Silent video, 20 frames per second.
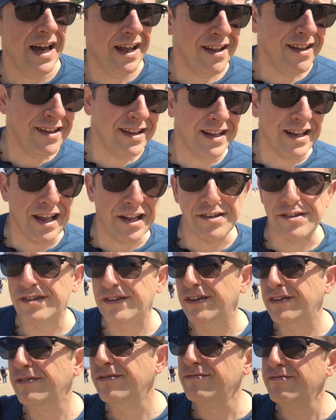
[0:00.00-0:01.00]
And I think
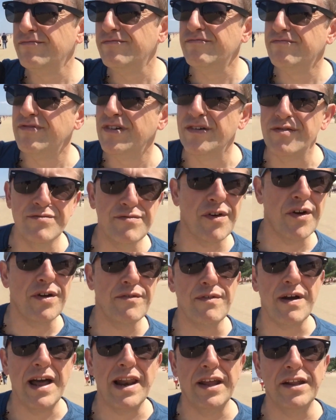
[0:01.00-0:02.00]
that's very
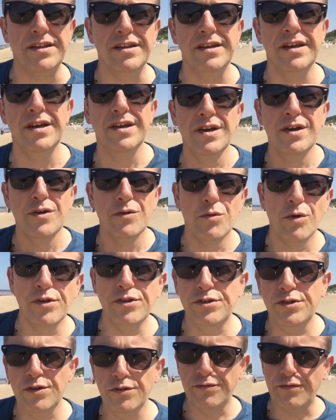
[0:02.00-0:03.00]
valid.
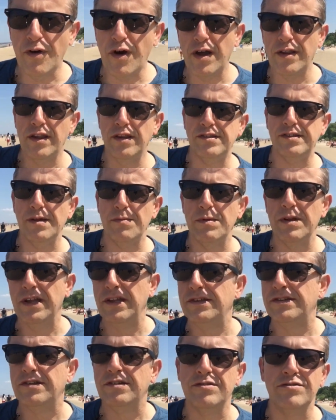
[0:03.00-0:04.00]
Once you find that somebody
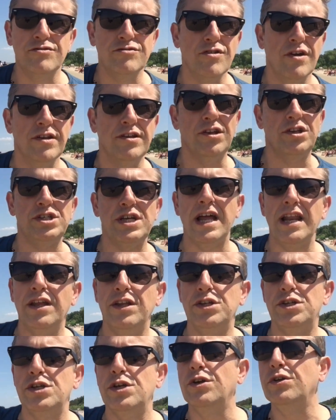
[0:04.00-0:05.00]
is trying to
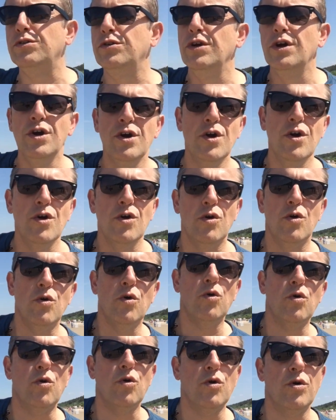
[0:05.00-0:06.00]
challenge you
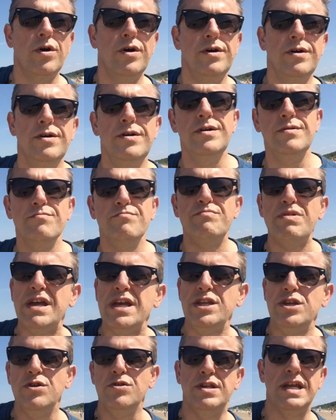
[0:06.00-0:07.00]
or
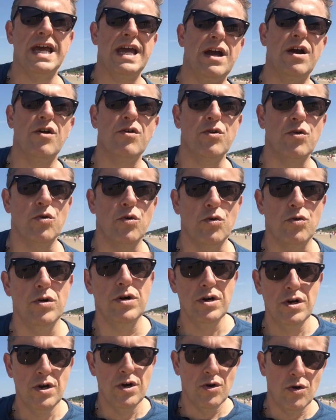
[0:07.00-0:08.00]
pin you down or,
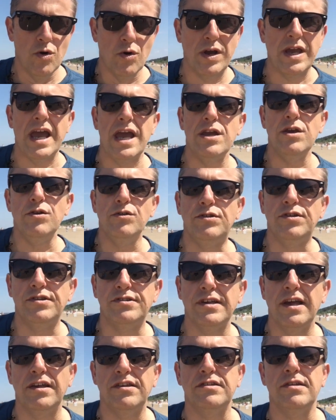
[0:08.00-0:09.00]
or get you to
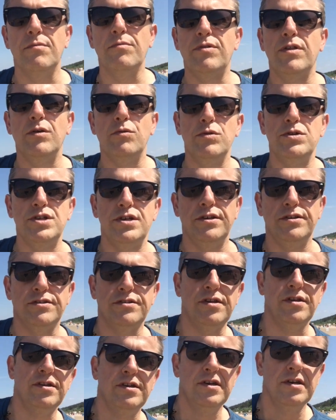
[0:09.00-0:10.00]
say something which
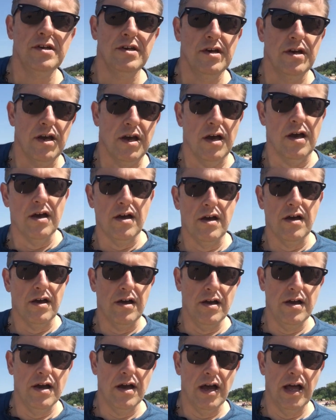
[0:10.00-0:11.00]
is uh,
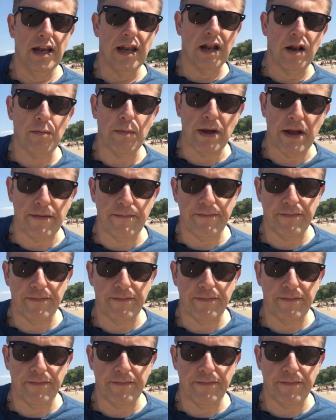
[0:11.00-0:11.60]
a little bit,